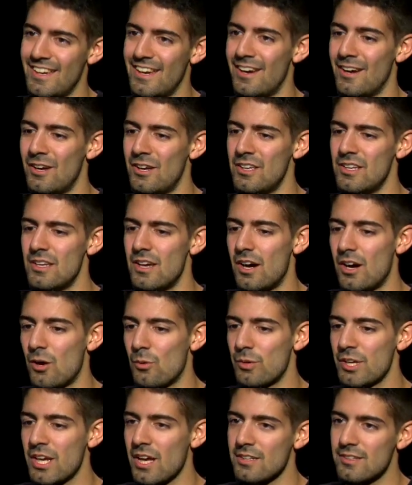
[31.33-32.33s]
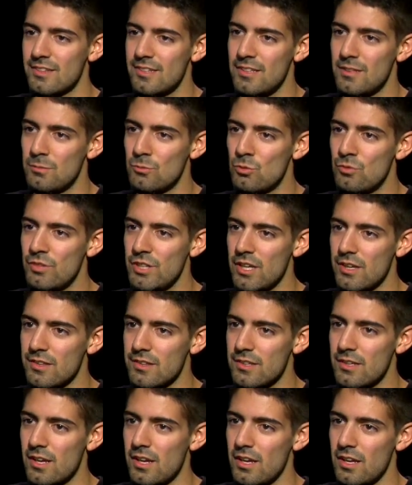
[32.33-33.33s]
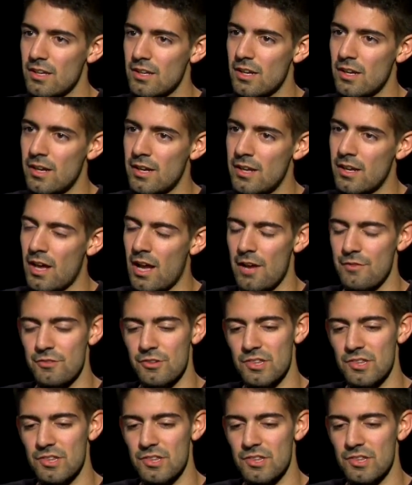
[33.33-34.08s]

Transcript: Yeah. We got to see the movie yesterday. And